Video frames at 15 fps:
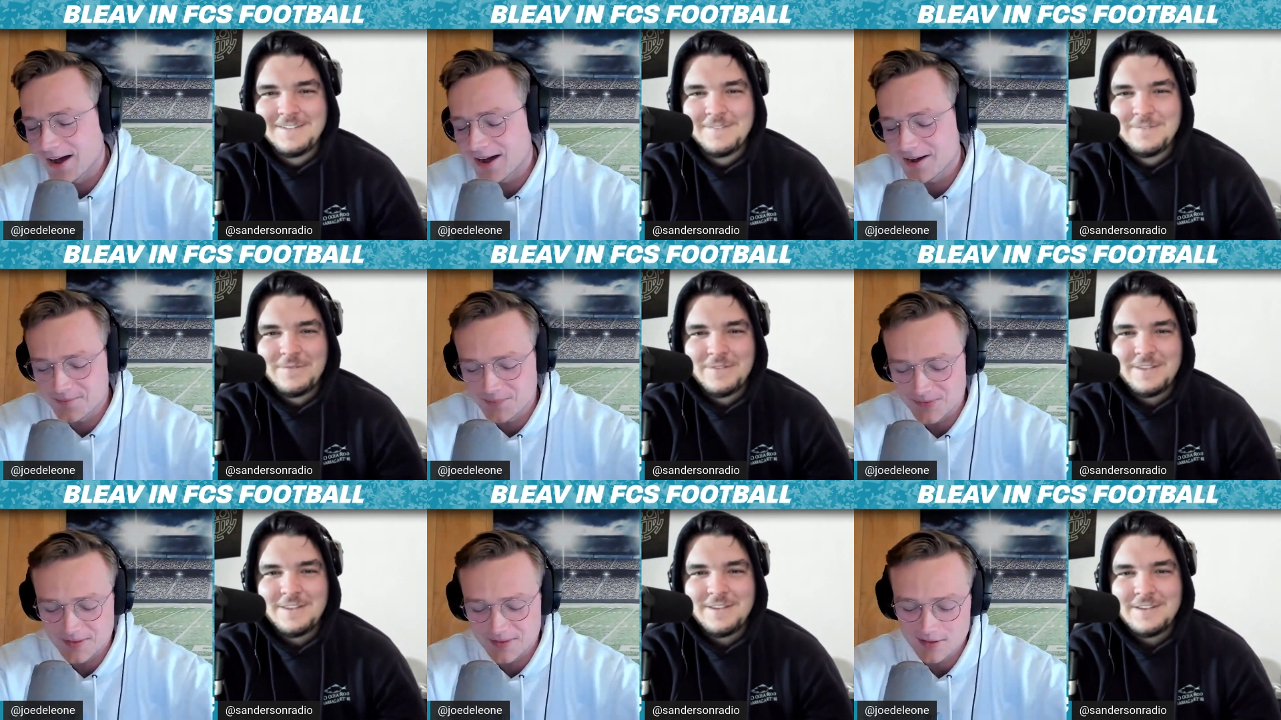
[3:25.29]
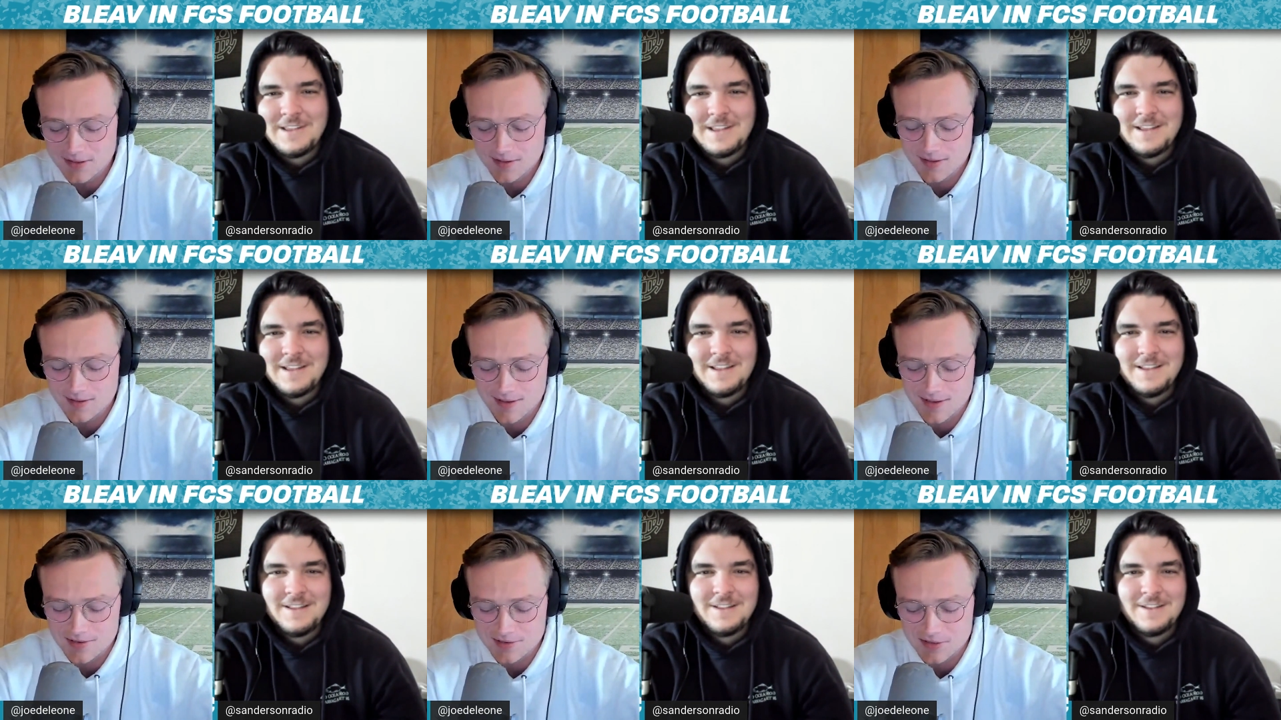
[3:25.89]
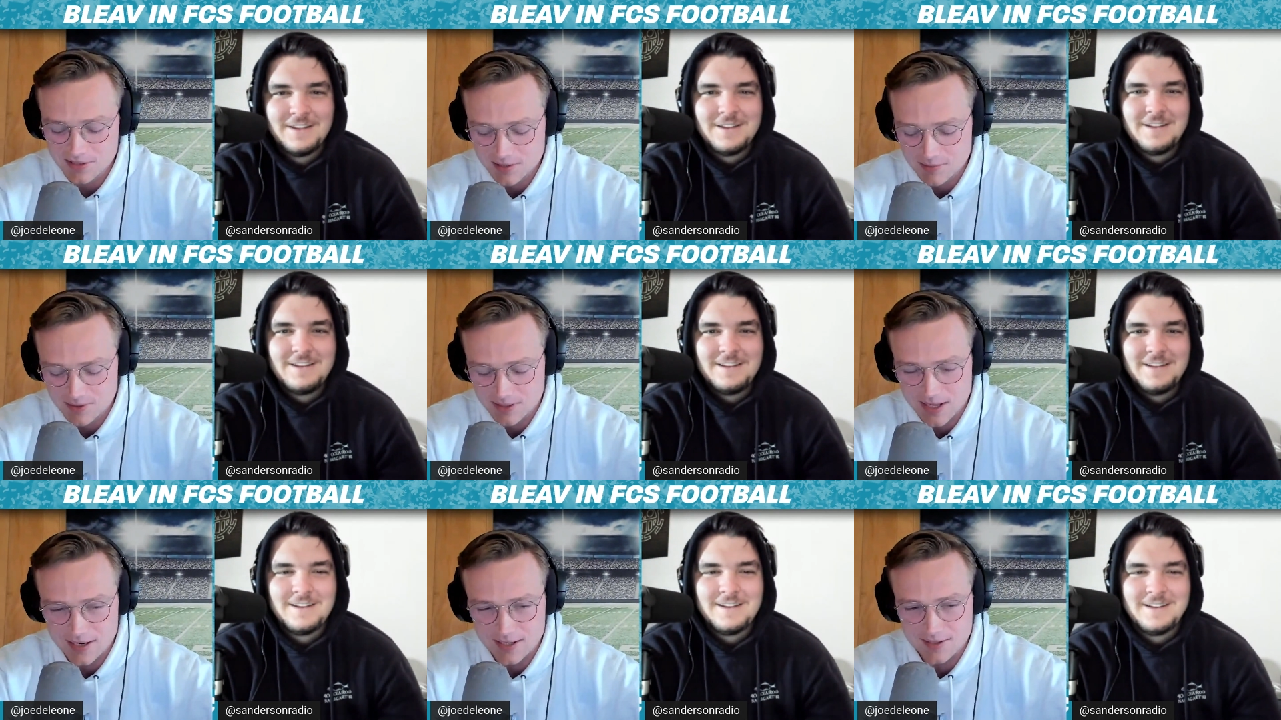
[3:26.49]
Speaker 1: um, there's also gonna
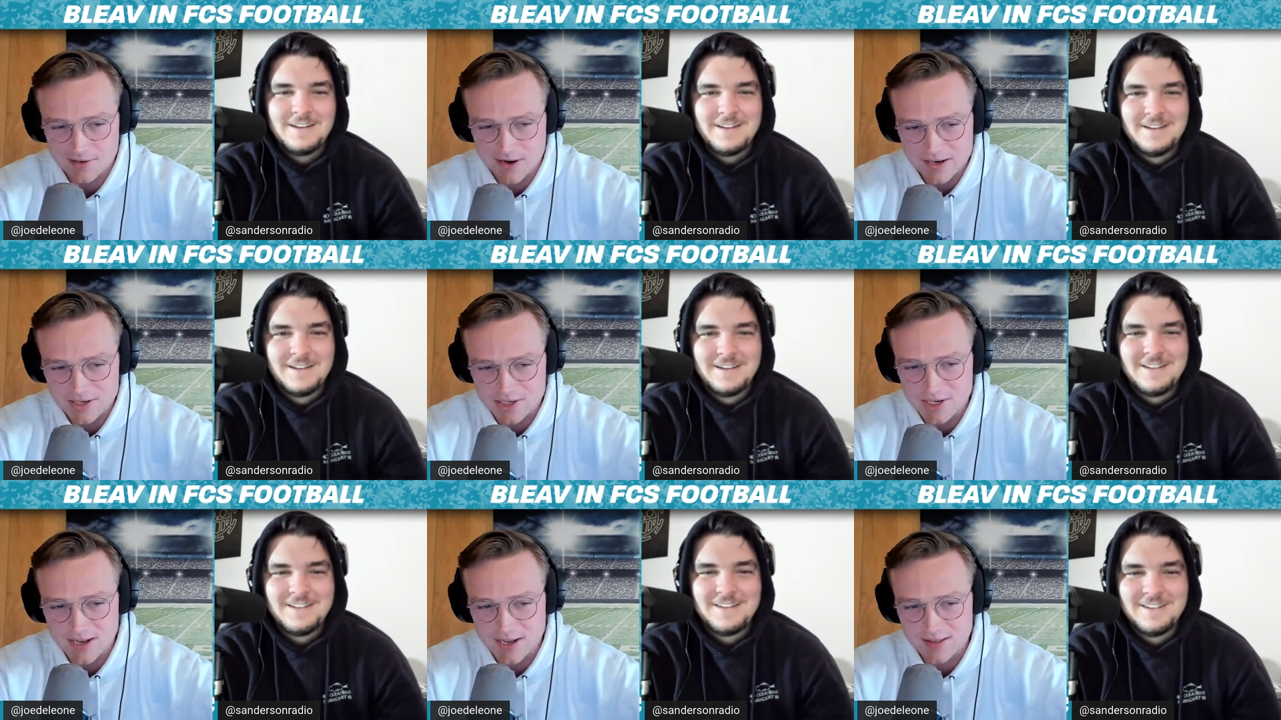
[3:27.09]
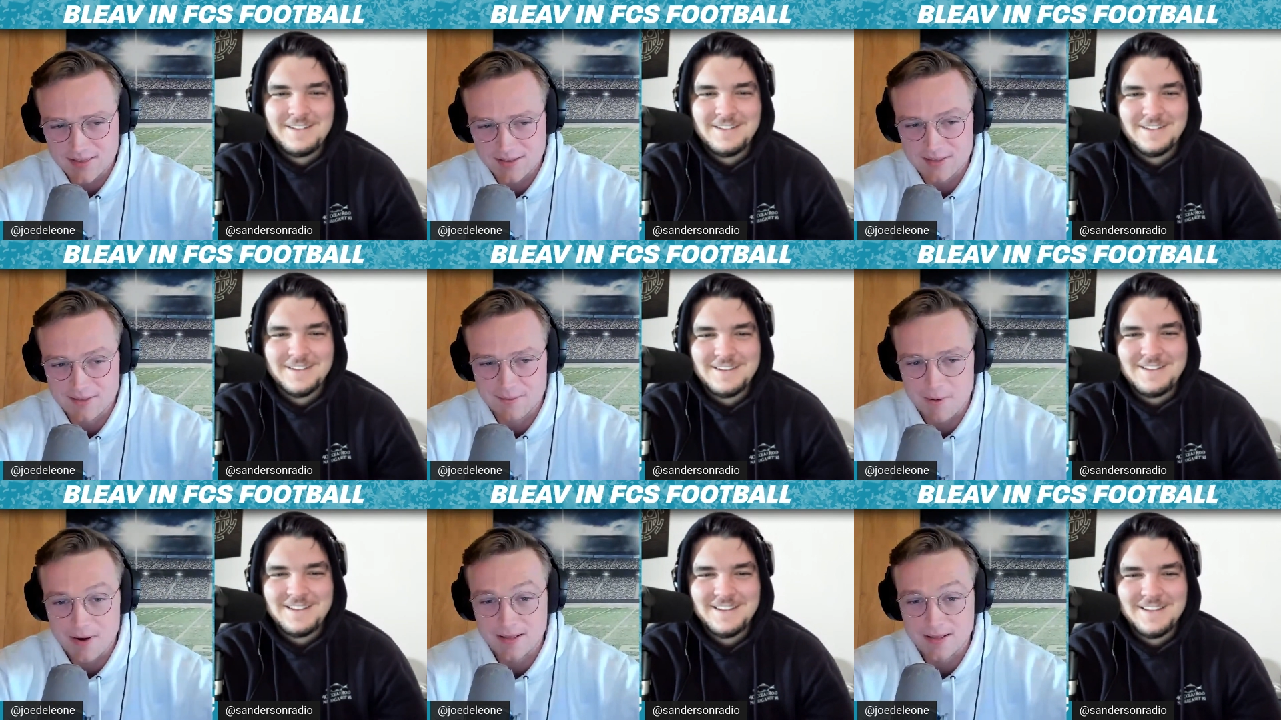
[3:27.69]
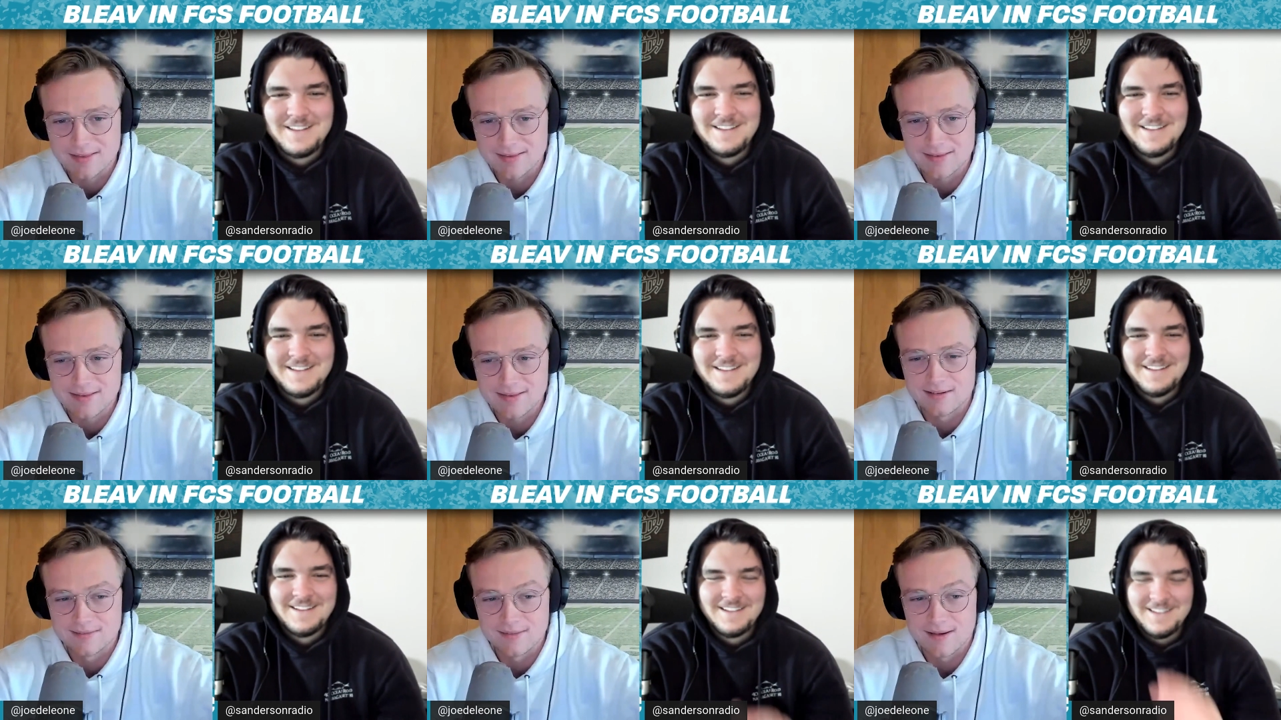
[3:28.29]
be a lot of indirect shade, I think, thrown at the
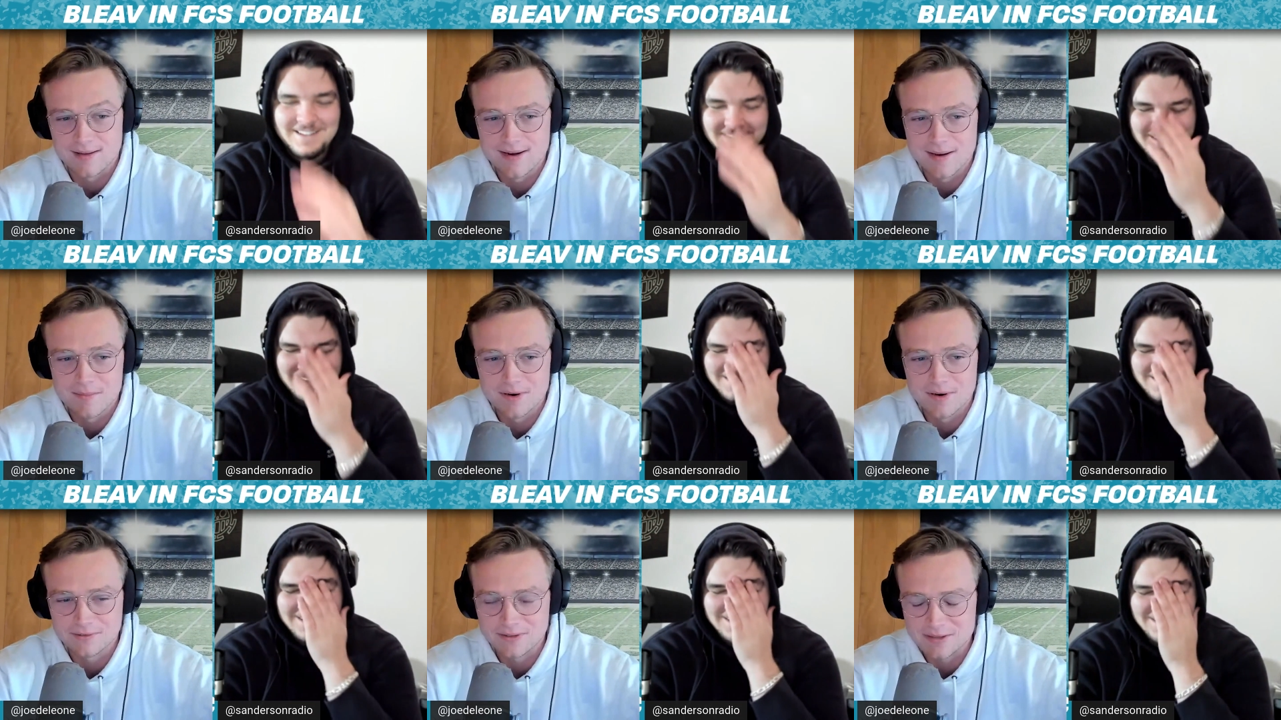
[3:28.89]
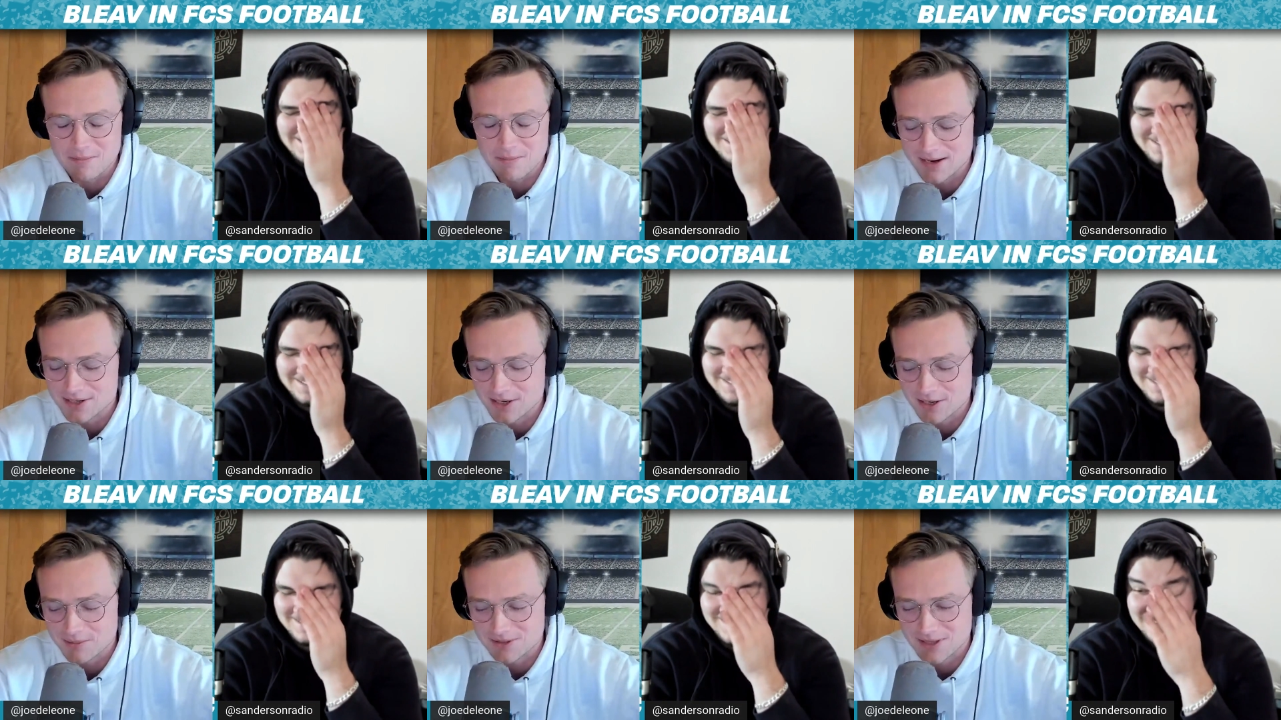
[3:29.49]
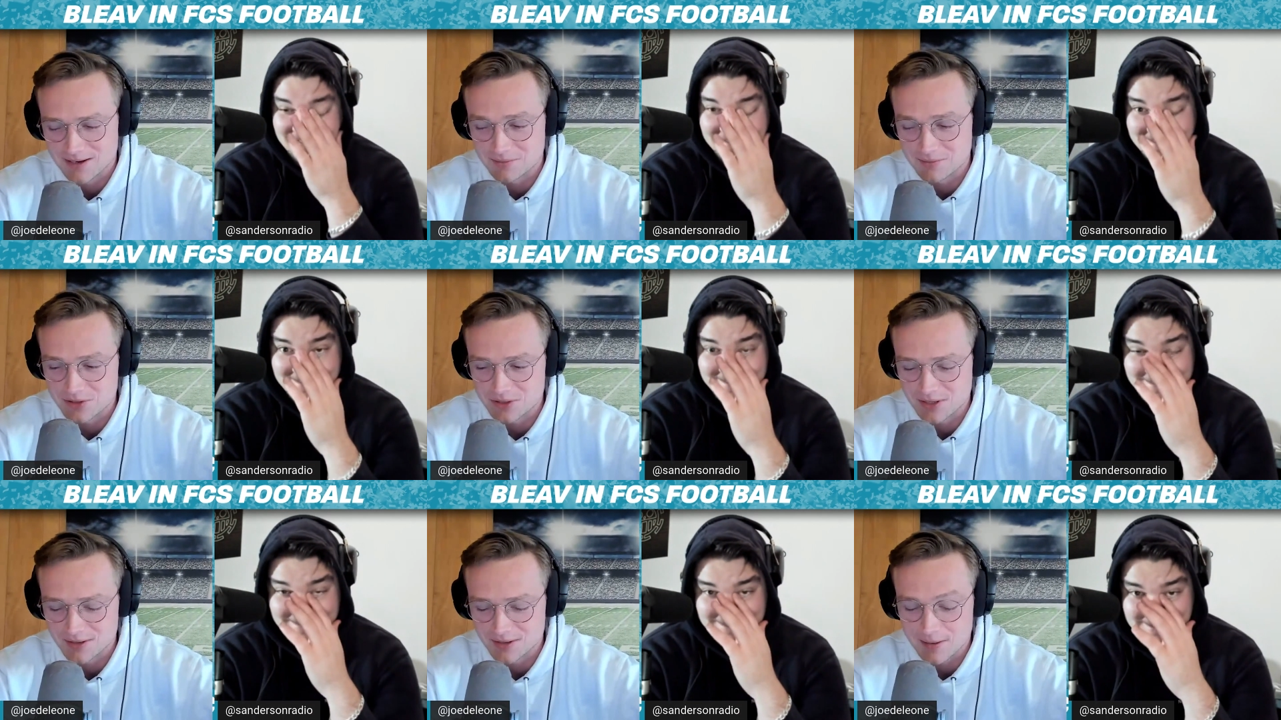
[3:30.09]
t- a, a number of these matchups that I'm
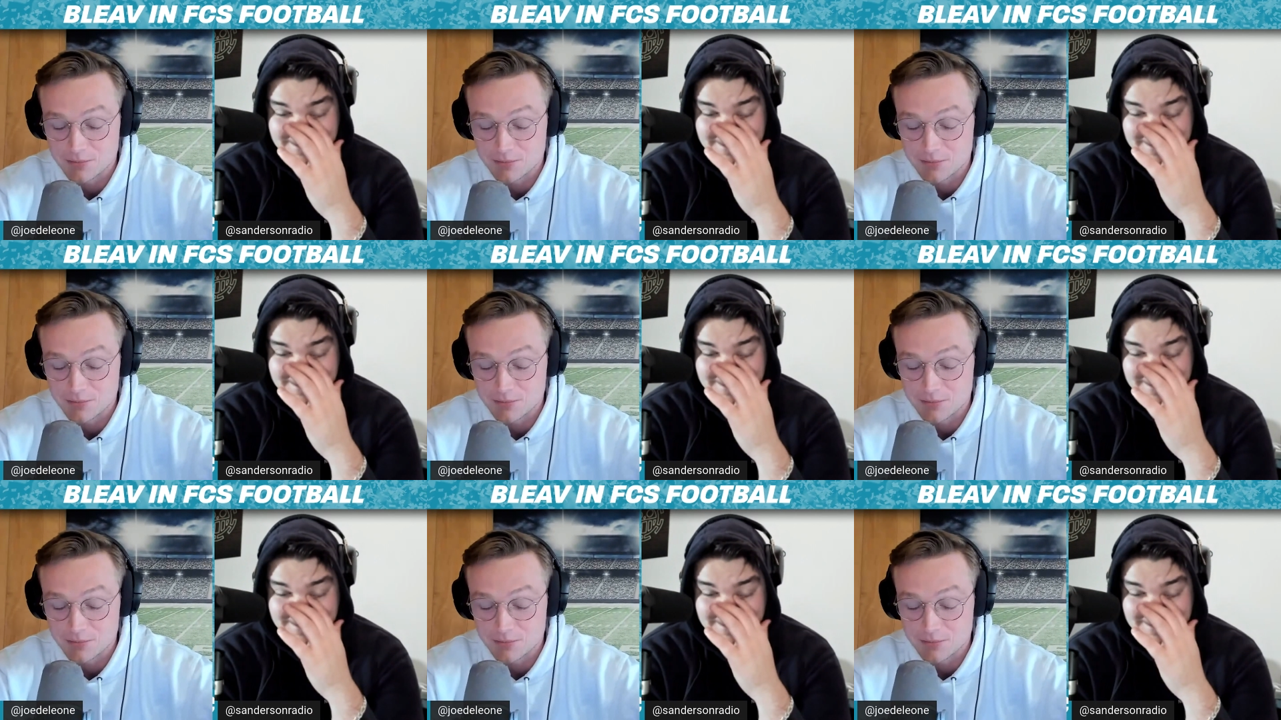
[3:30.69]
just gonna.